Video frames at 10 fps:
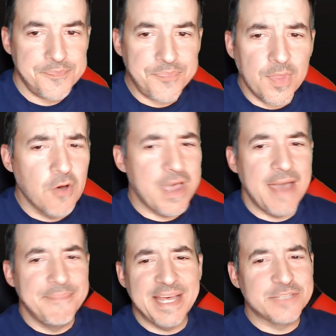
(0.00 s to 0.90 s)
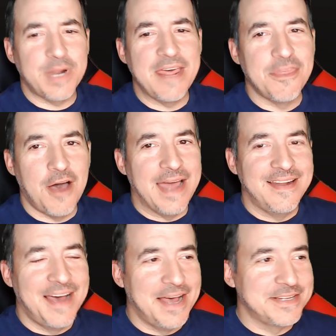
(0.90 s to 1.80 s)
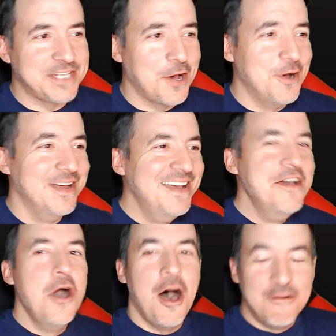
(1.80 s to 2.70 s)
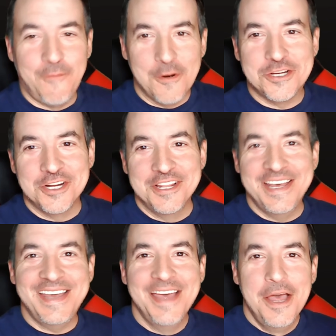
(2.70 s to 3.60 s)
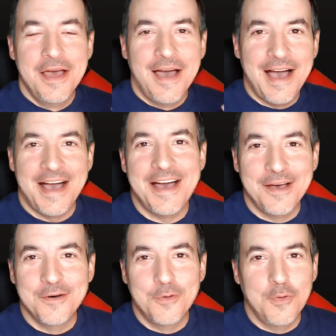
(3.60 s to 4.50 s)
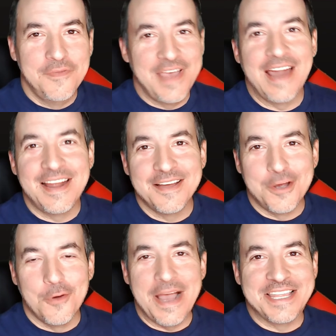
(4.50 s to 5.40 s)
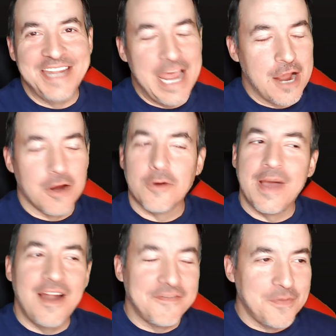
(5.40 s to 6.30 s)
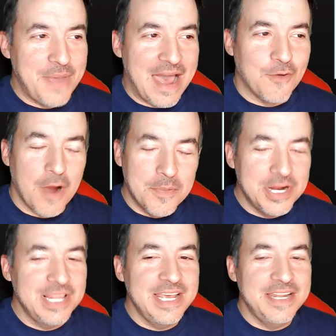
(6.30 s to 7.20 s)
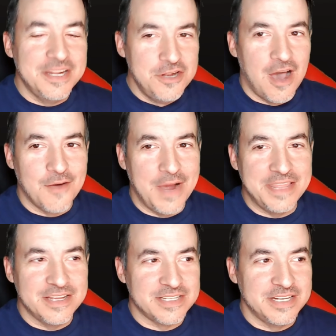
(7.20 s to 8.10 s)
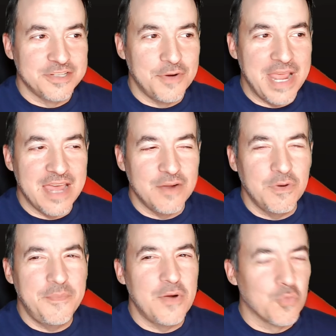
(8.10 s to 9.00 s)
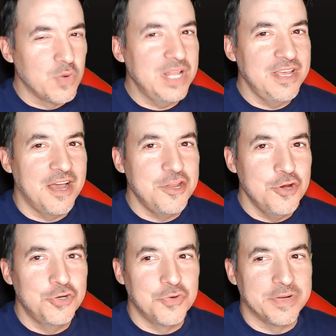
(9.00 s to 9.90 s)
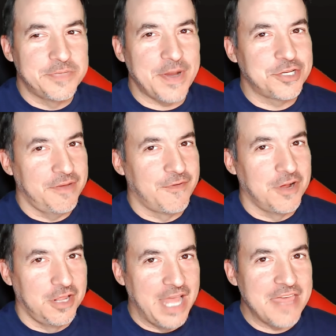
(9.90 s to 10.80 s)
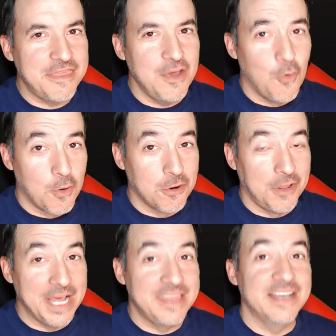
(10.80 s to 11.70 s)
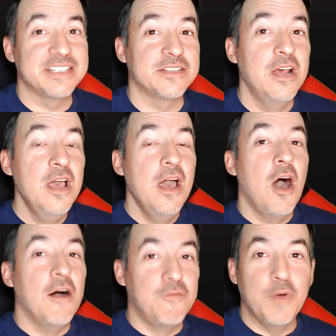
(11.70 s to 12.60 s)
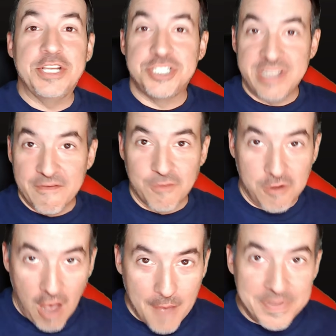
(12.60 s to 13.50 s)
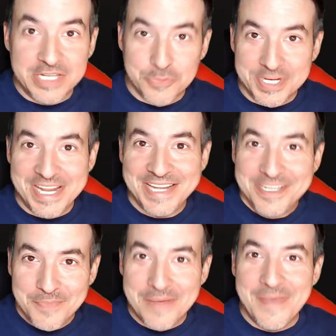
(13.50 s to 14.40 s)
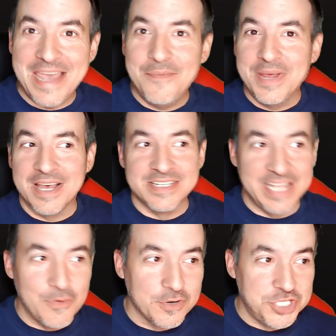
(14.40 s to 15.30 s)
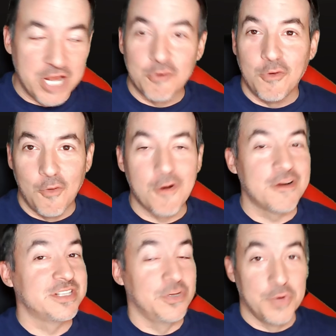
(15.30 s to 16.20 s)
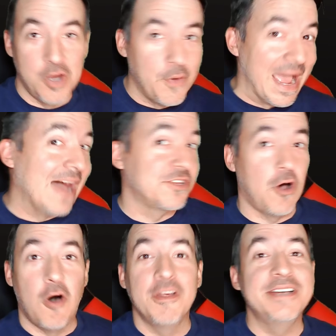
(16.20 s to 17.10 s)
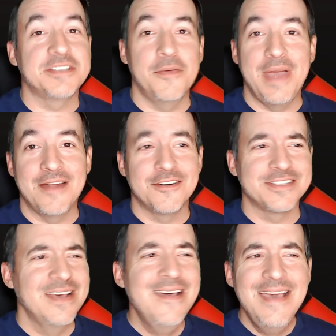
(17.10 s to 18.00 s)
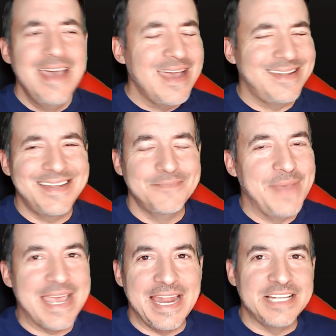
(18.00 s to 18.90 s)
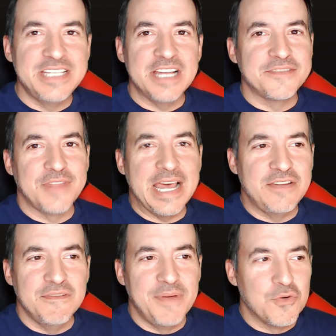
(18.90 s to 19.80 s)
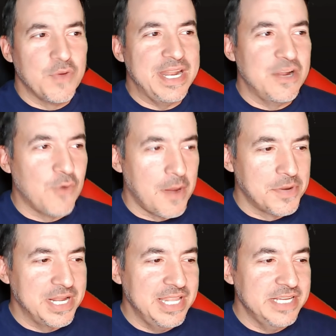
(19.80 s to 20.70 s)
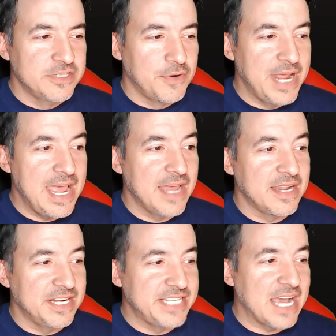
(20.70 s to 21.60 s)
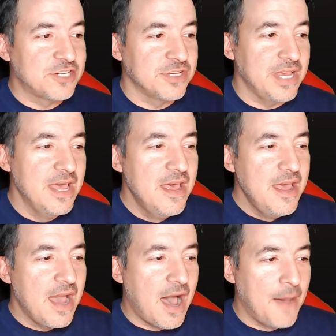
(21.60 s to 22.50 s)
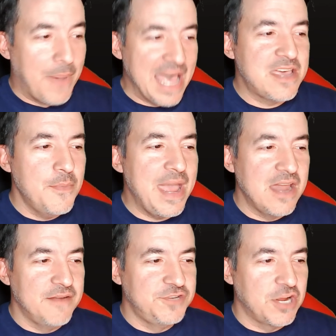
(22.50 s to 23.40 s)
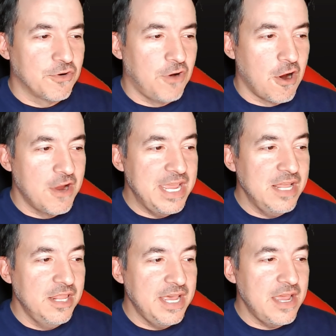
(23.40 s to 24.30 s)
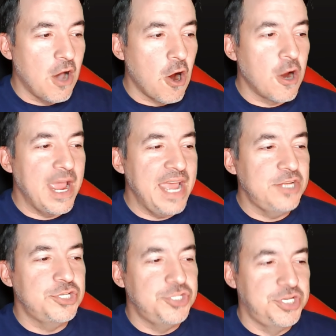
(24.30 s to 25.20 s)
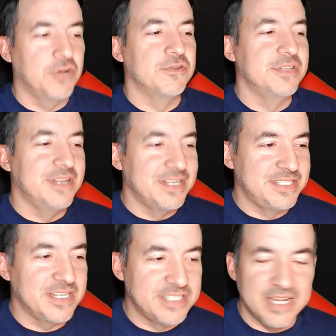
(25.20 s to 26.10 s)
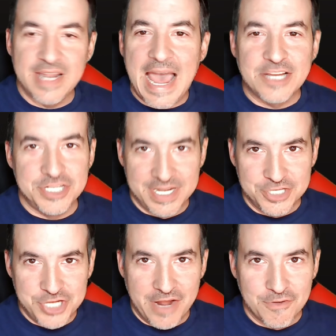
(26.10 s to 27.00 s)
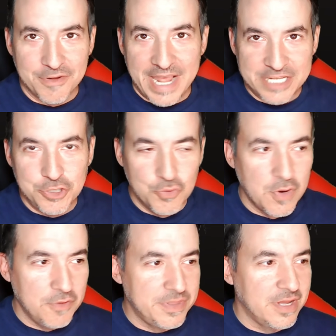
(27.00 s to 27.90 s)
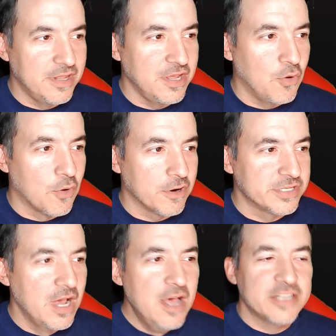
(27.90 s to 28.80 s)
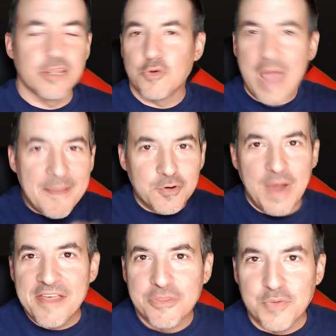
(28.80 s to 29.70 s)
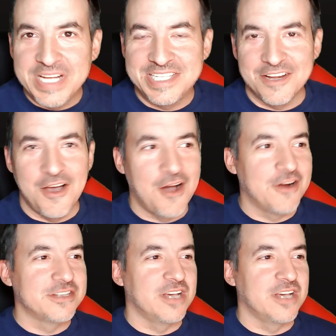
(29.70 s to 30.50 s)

Okay, that's what I thought. So, unfortunately, we've got to correct an error right off the bat. Robert E. Lee did not write this in his own hand. It would have been really unusual, especially for a lengthy order like this, of which several copies would need to be made because they were general orders that were going out to all his commanders. It doesn't make any sense for that to have been written in Robert E. Lee's own hand. And it's actually by command of General R.E. Lee, R.H. Chilton, Assistant Adjutant General. That's who wrote the orders. So they're wrapped around 3 cigars.